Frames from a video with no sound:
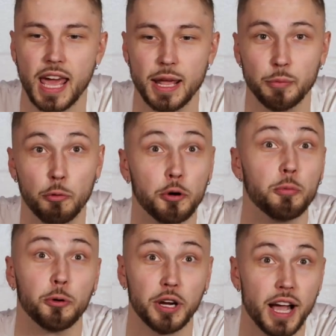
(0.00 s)
and
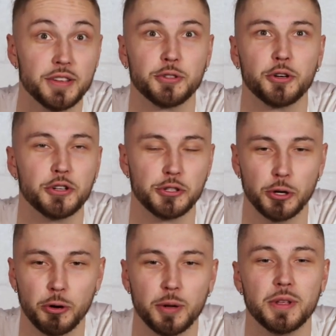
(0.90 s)
more guys started to show up.